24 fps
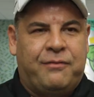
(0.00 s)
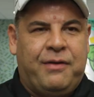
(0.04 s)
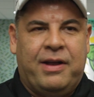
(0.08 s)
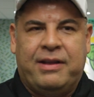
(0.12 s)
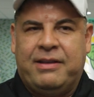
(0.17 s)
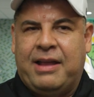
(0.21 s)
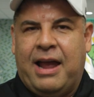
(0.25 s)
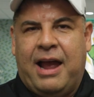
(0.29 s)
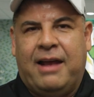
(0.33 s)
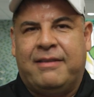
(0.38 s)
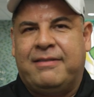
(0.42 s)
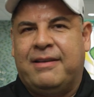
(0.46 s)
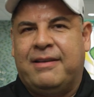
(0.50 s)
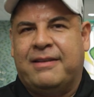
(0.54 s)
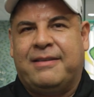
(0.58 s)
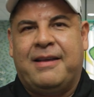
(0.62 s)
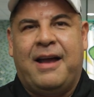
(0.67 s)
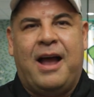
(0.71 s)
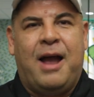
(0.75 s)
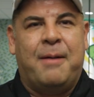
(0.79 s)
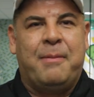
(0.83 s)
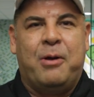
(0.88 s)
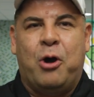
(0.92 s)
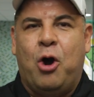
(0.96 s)
a fantastic
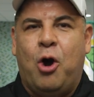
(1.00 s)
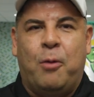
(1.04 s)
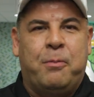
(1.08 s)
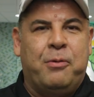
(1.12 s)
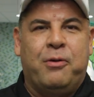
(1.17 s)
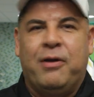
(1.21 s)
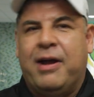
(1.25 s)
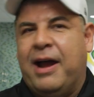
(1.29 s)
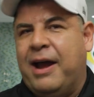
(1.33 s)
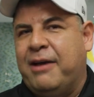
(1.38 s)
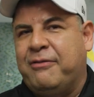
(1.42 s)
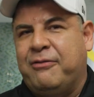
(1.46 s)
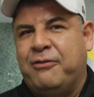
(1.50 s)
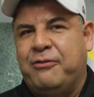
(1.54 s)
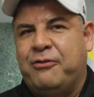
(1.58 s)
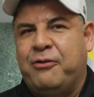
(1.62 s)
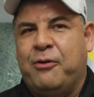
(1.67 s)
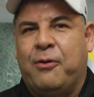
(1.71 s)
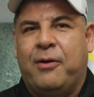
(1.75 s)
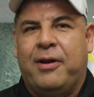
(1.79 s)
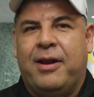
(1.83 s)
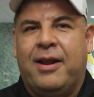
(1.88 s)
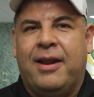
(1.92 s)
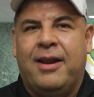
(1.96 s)
time. I hope you guys
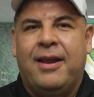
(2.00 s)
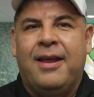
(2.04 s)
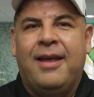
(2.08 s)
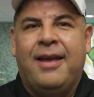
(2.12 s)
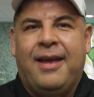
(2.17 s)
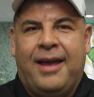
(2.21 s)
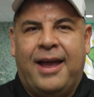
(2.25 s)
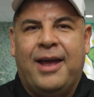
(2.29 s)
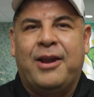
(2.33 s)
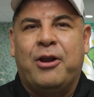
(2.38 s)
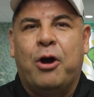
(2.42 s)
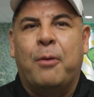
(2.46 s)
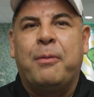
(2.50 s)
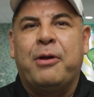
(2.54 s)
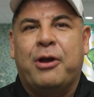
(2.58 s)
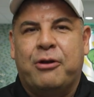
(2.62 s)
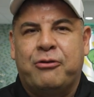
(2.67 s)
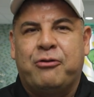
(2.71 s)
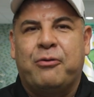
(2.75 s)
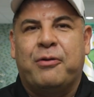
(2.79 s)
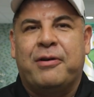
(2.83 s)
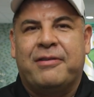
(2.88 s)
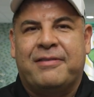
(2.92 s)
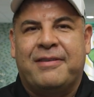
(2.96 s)
enjoyed it and hope you can
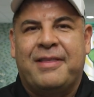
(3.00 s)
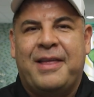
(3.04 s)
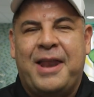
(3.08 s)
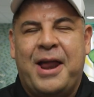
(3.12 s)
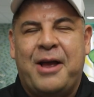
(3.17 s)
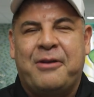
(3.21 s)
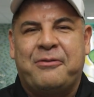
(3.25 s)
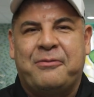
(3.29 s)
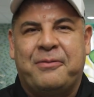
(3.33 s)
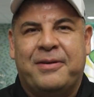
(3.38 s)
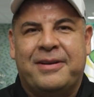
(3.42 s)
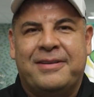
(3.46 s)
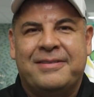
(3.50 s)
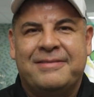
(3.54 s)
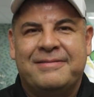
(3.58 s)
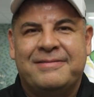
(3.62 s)
join us on the next one.